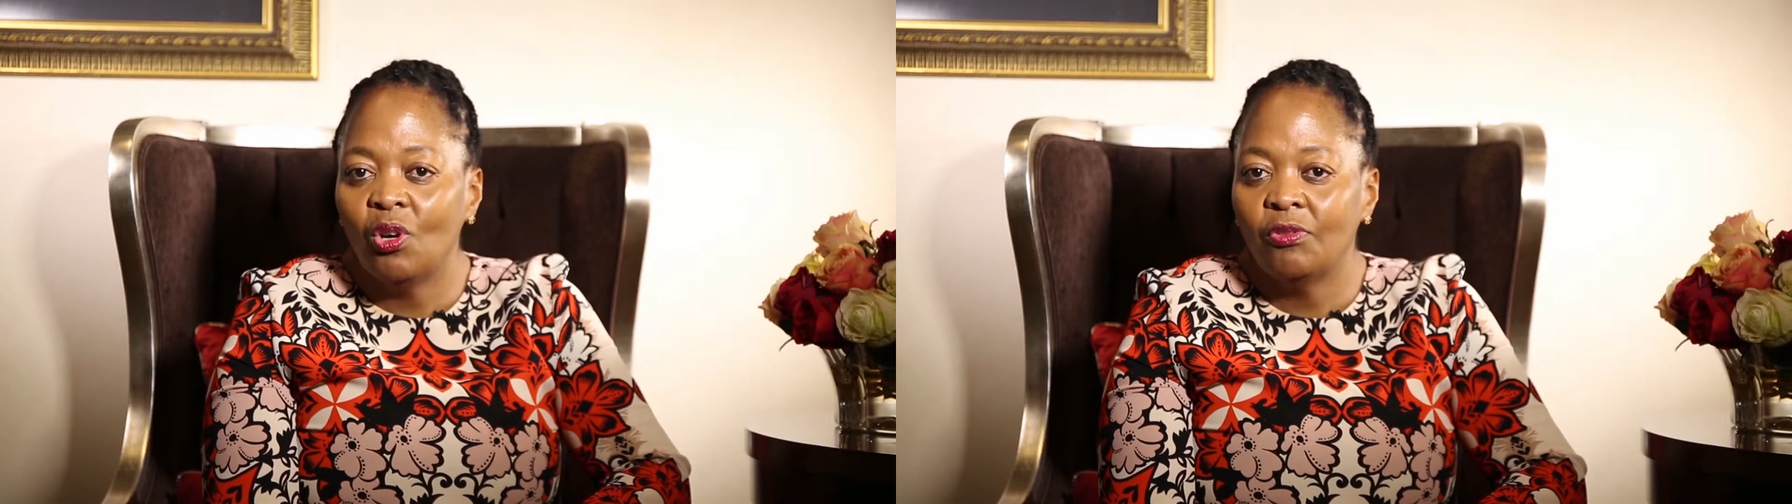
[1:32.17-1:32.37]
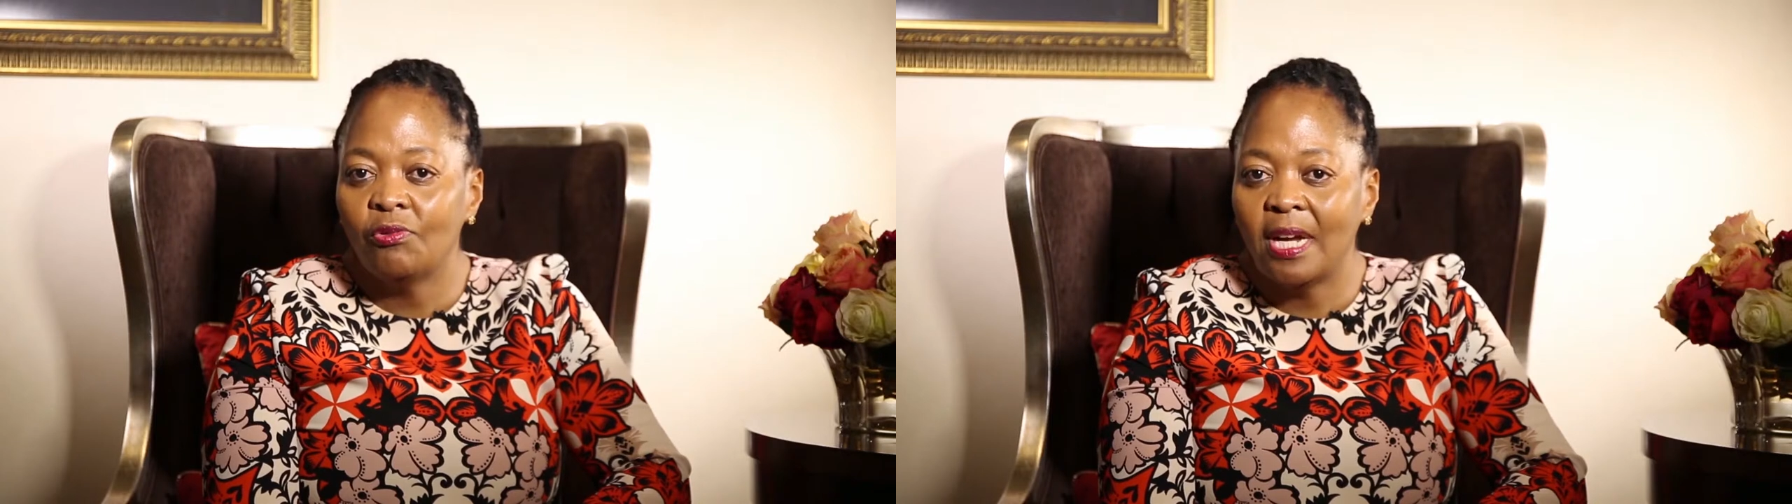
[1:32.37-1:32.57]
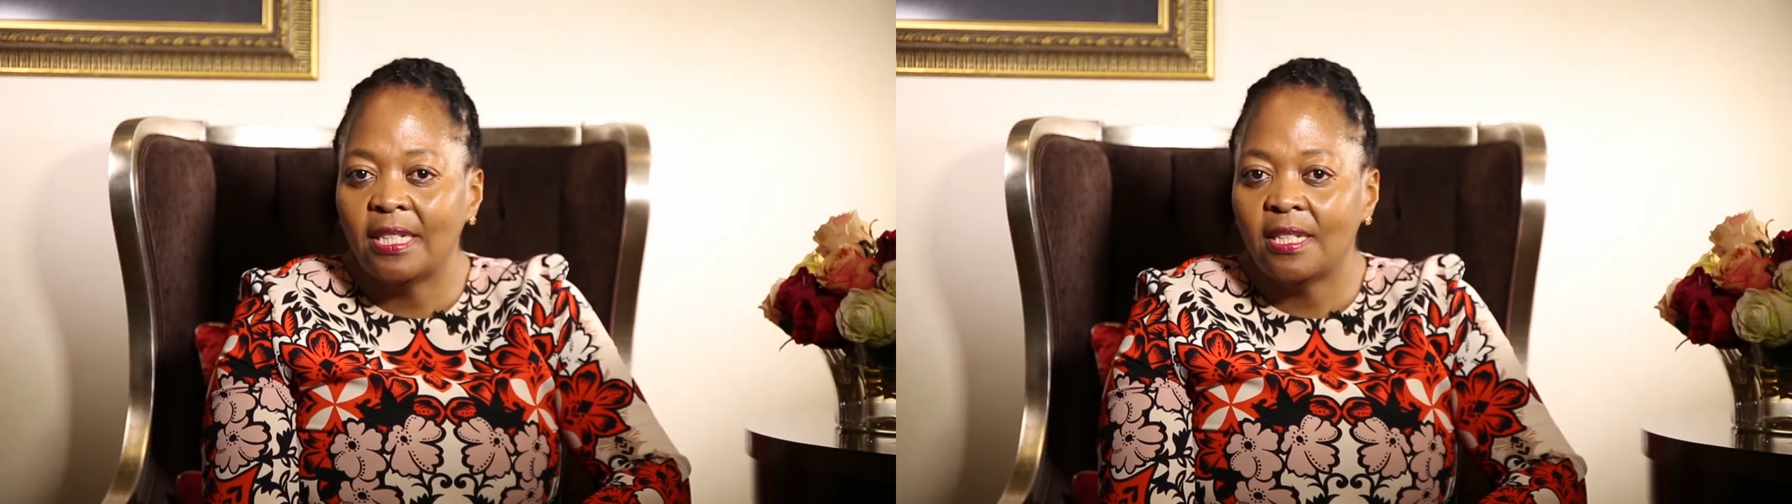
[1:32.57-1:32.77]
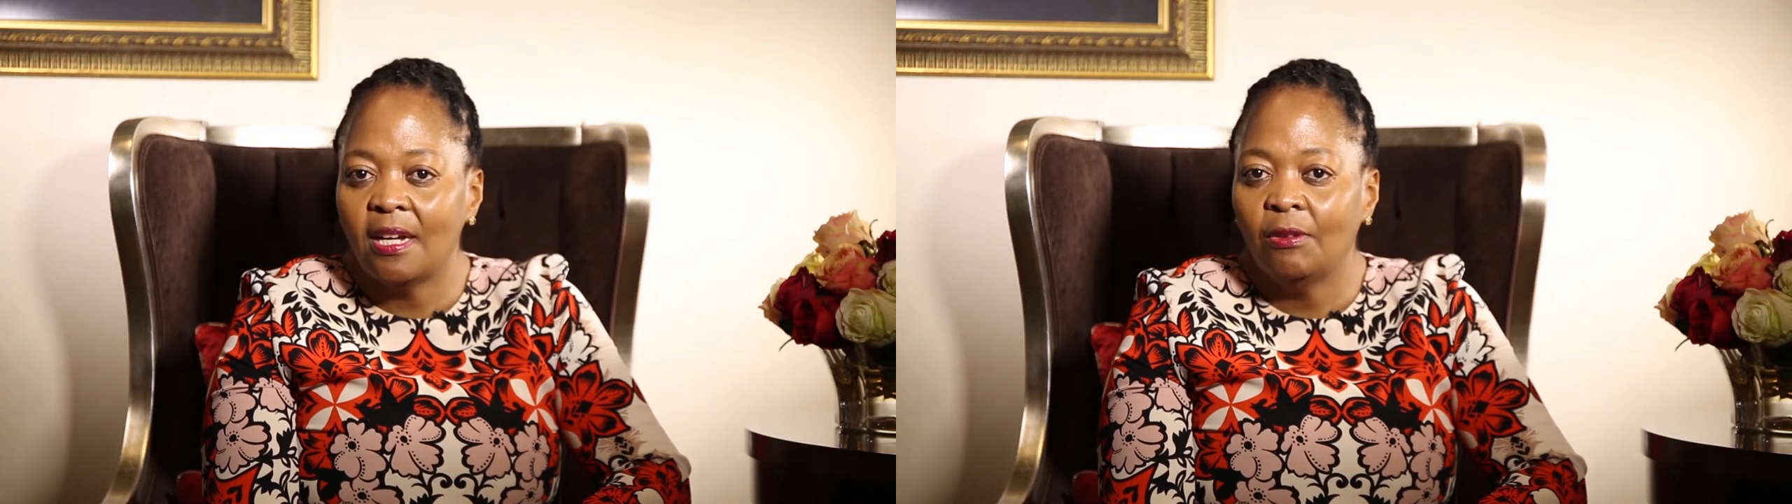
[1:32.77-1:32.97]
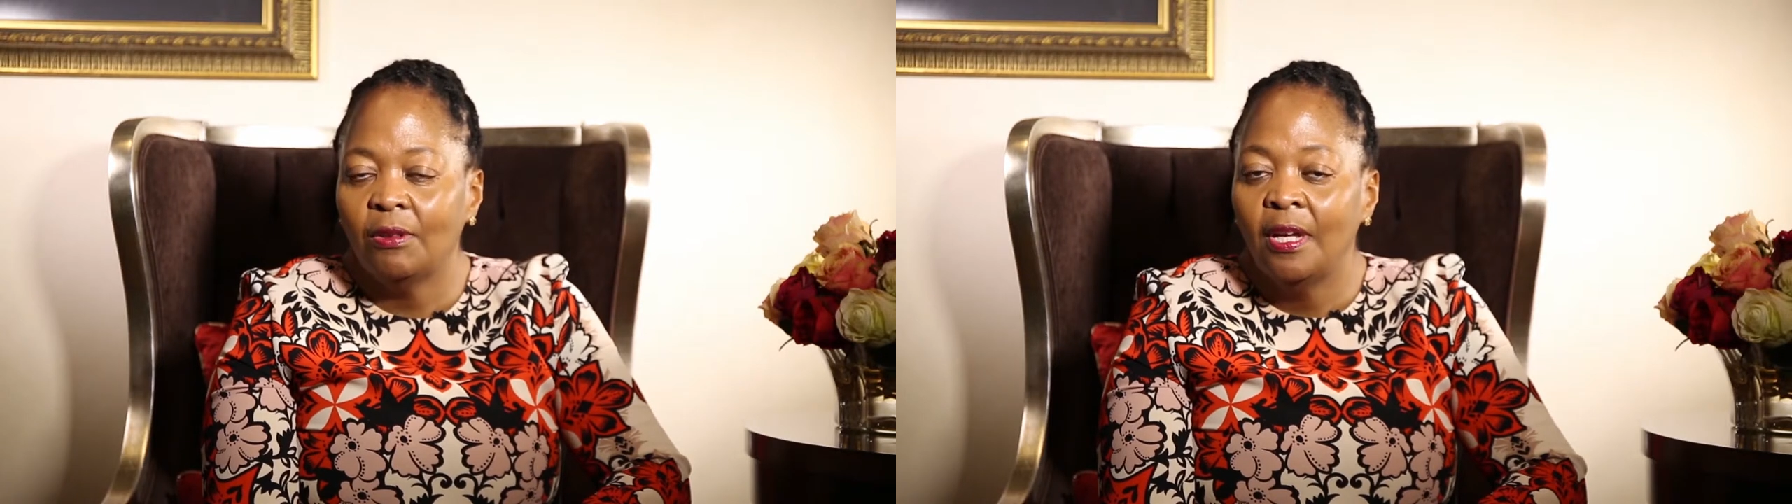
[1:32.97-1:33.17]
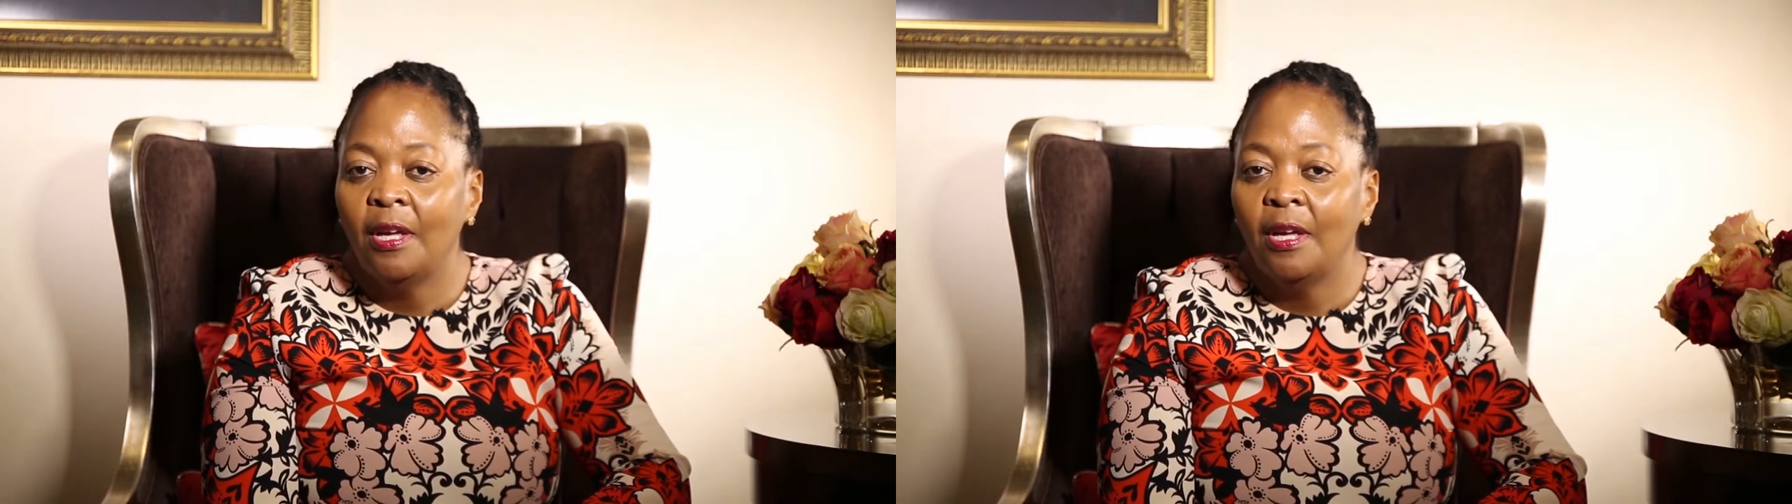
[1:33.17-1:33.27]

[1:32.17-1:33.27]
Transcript: on right now,